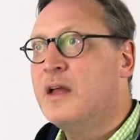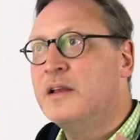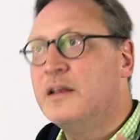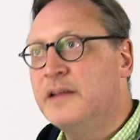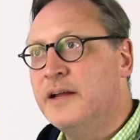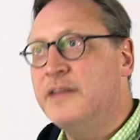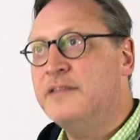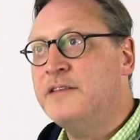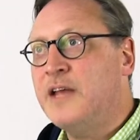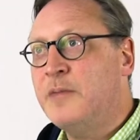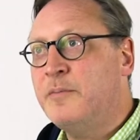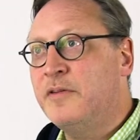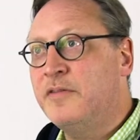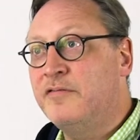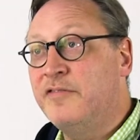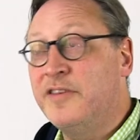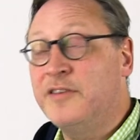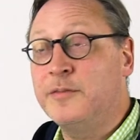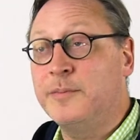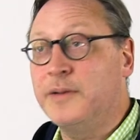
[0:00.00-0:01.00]
Landscape with
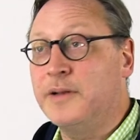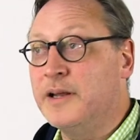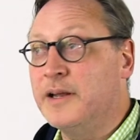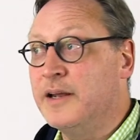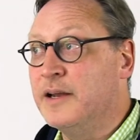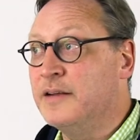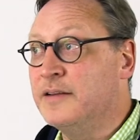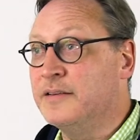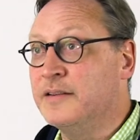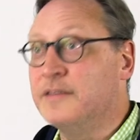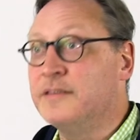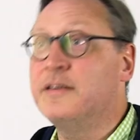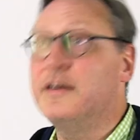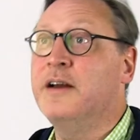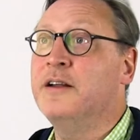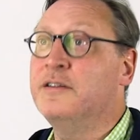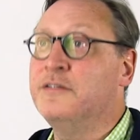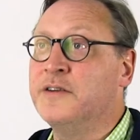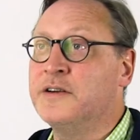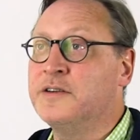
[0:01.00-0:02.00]
Invisible Hand is a
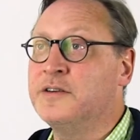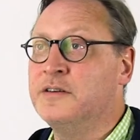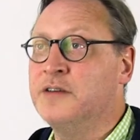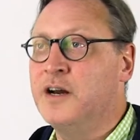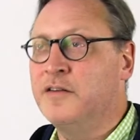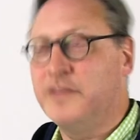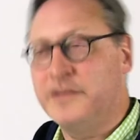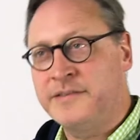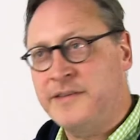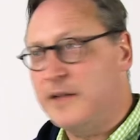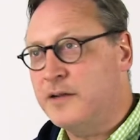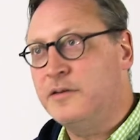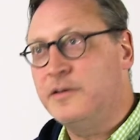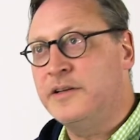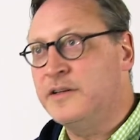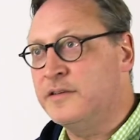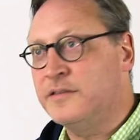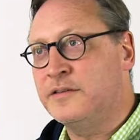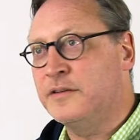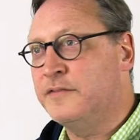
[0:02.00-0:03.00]
science fiction novel set
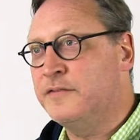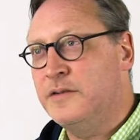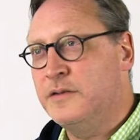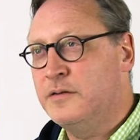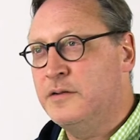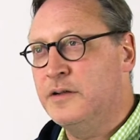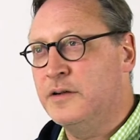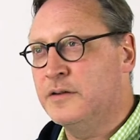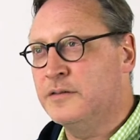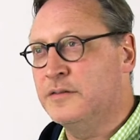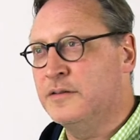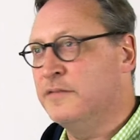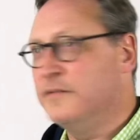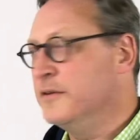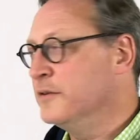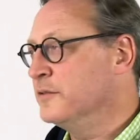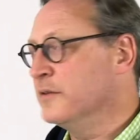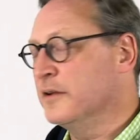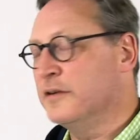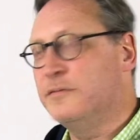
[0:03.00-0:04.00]
only just a few years in the
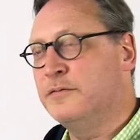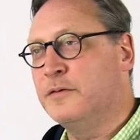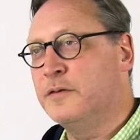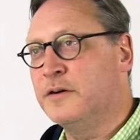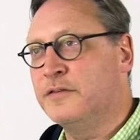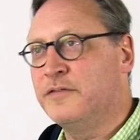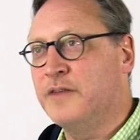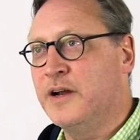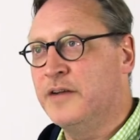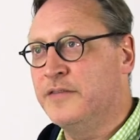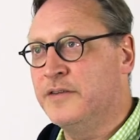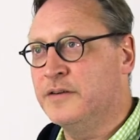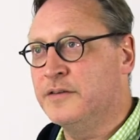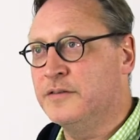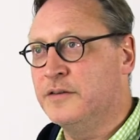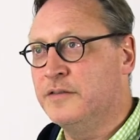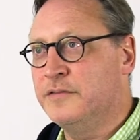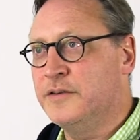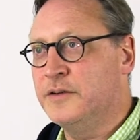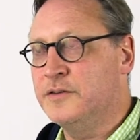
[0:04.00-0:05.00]
future, like 4 or 5
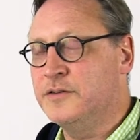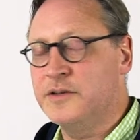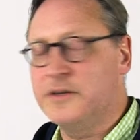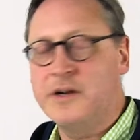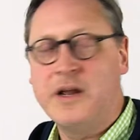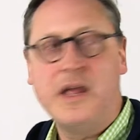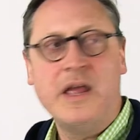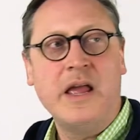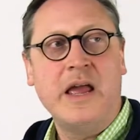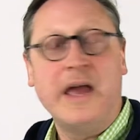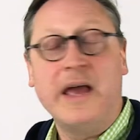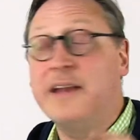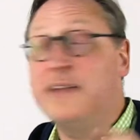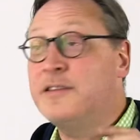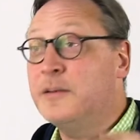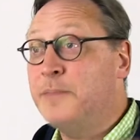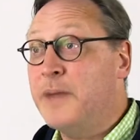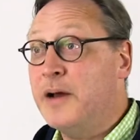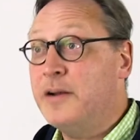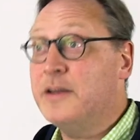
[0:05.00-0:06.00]
years in the future. And
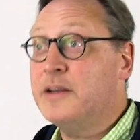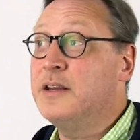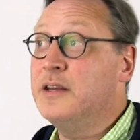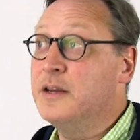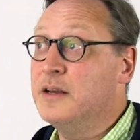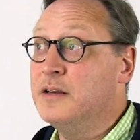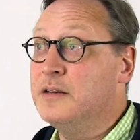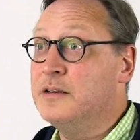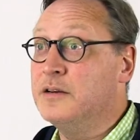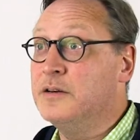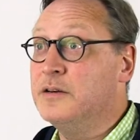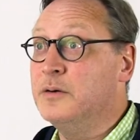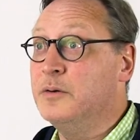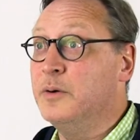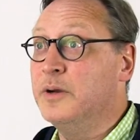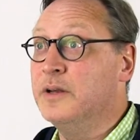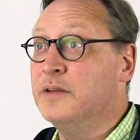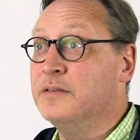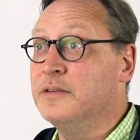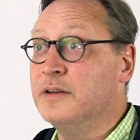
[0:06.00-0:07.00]
it's about a kid
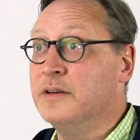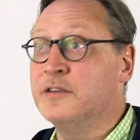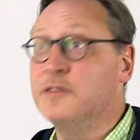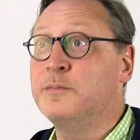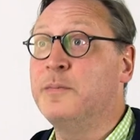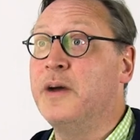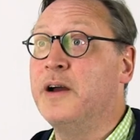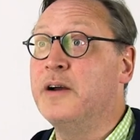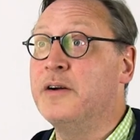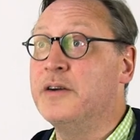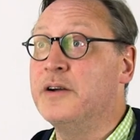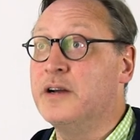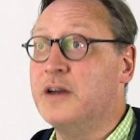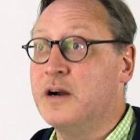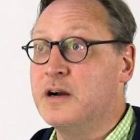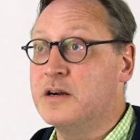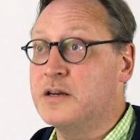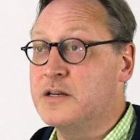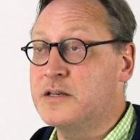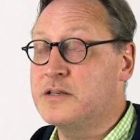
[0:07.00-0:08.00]
who is an aspiring
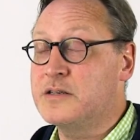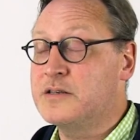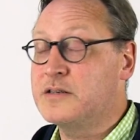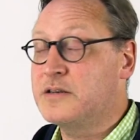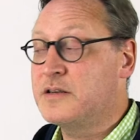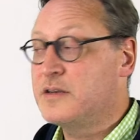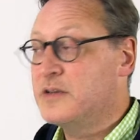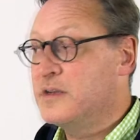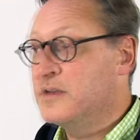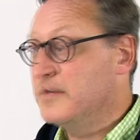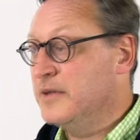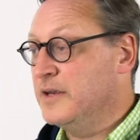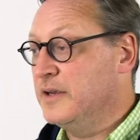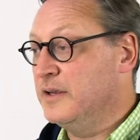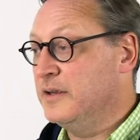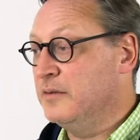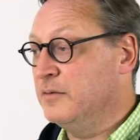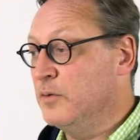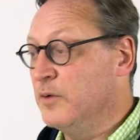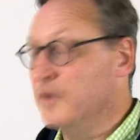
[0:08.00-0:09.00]
artist.
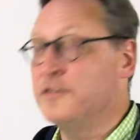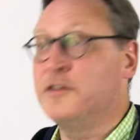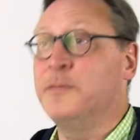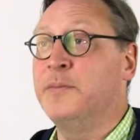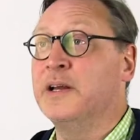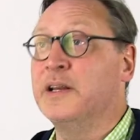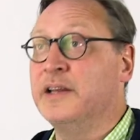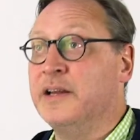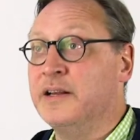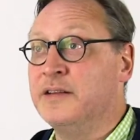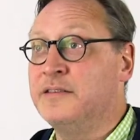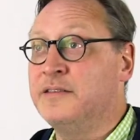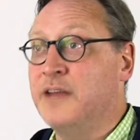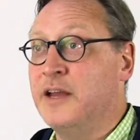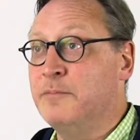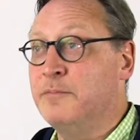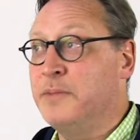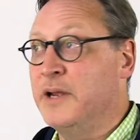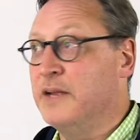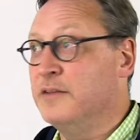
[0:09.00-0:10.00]
He wants to be a
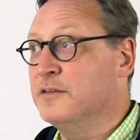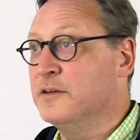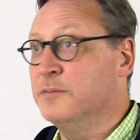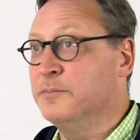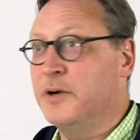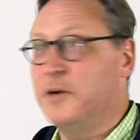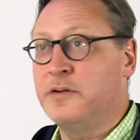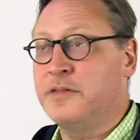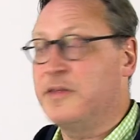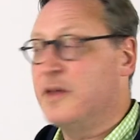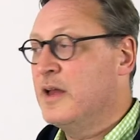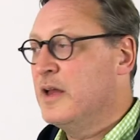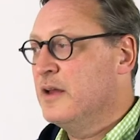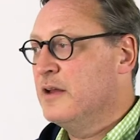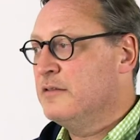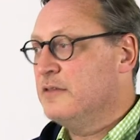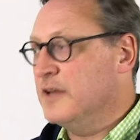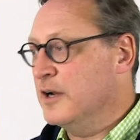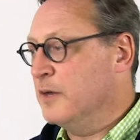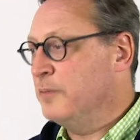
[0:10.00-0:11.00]
landscape painter, both,
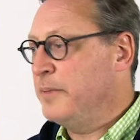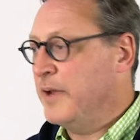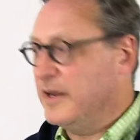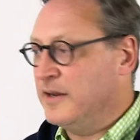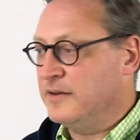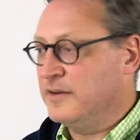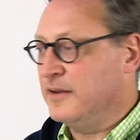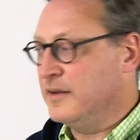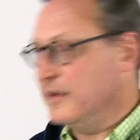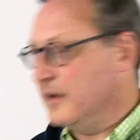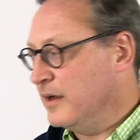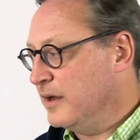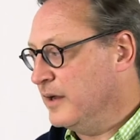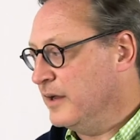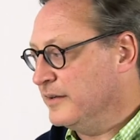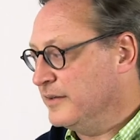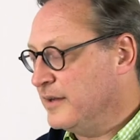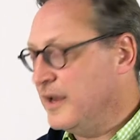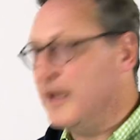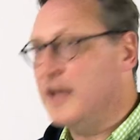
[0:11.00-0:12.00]
you know, painting
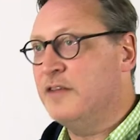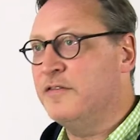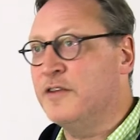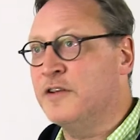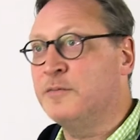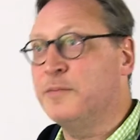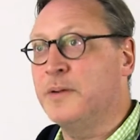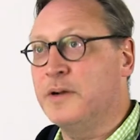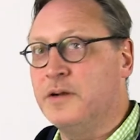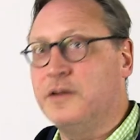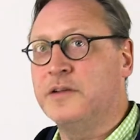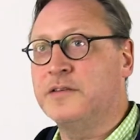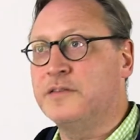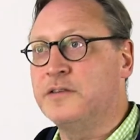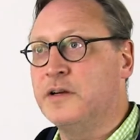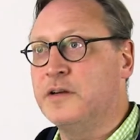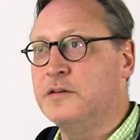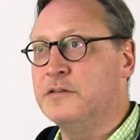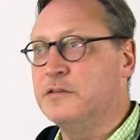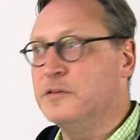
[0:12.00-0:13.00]
on canvas, but
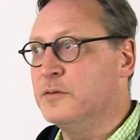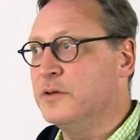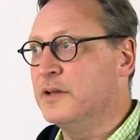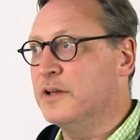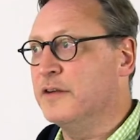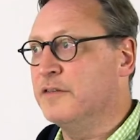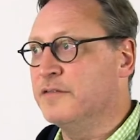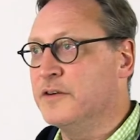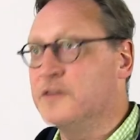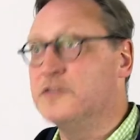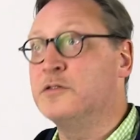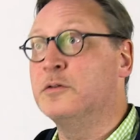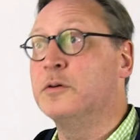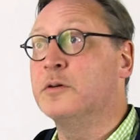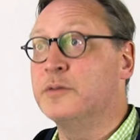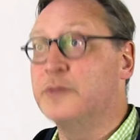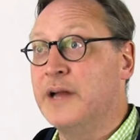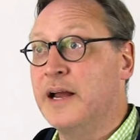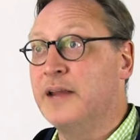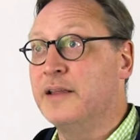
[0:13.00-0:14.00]
also doing like
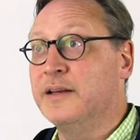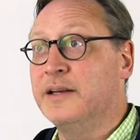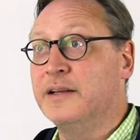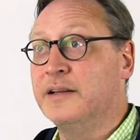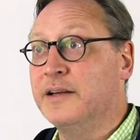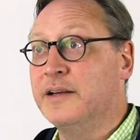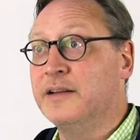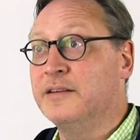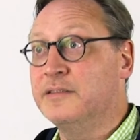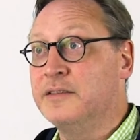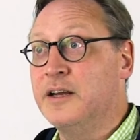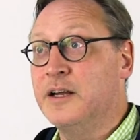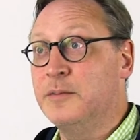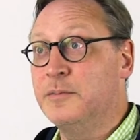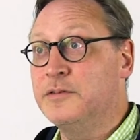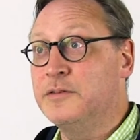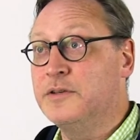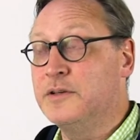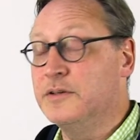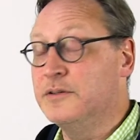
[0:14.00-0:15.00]
virtual reality
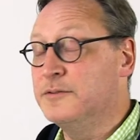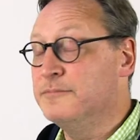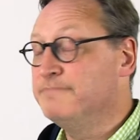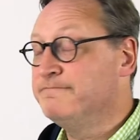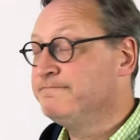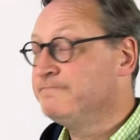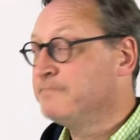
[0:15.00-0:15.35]
landscapes too.